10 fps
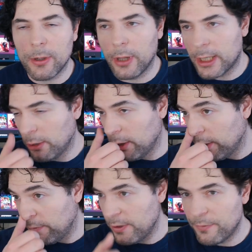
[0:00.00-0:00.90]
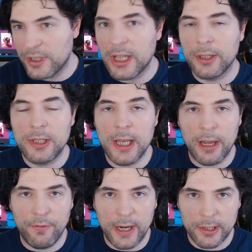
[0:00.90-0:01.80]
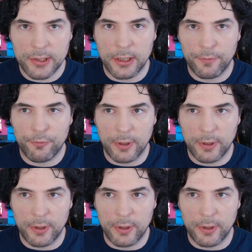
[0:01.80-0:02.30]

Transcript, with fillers: like a lot of the Fidelity FX stuff, for